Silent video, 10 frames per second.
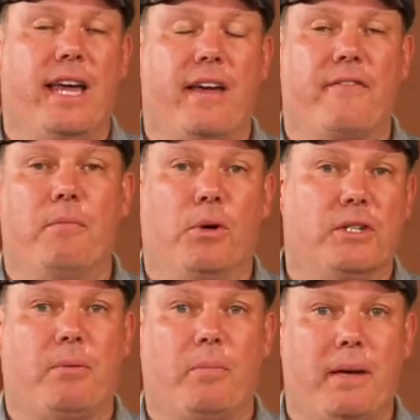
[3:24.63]
if
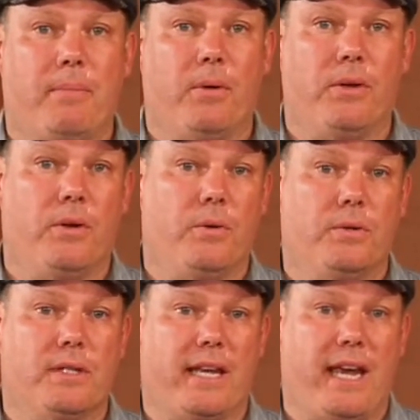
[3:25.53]
multiple people
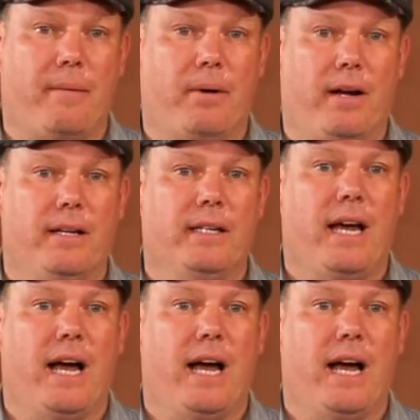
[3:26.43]
use the camera.